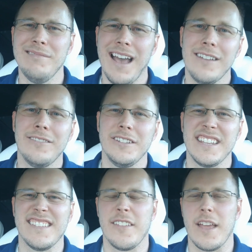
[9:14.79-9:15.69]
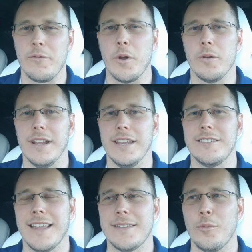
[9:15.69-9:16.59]
really consider that road
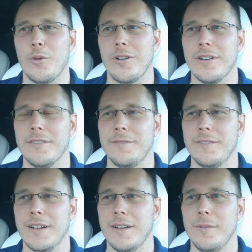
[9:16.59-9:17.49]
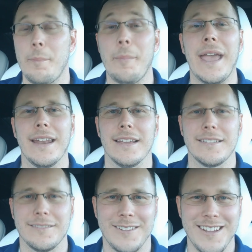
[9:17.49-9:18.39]
rage. That's more of panic.